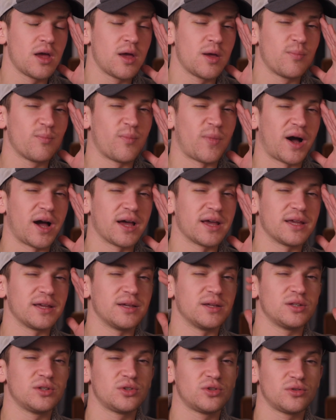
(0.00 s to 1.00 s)

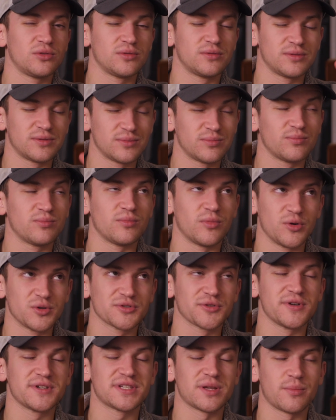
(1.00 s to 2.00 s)
My most
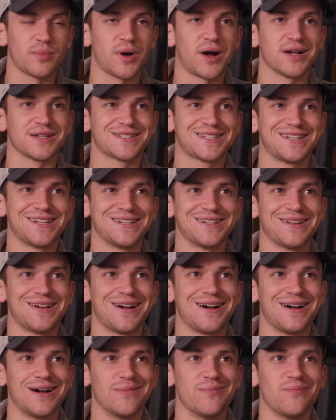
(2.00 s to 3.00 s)
recent Boston,
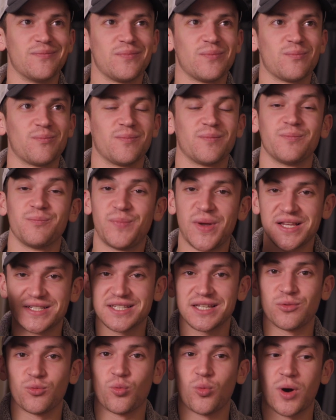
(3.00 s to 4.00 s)

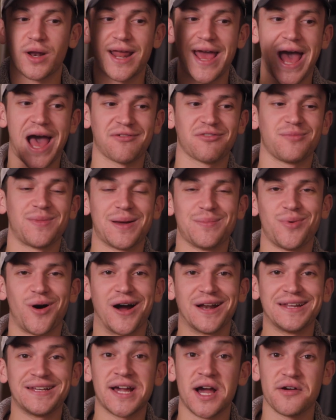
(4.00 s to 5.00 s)
basically one half of my
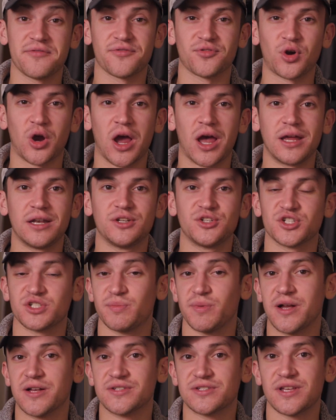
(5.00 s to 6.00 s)
body got fried just
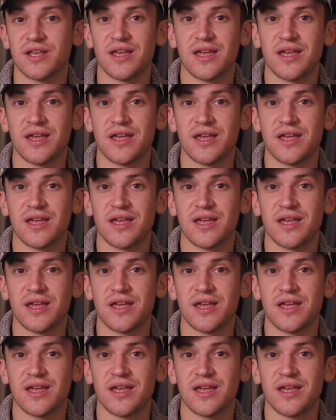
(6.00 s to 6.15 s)
because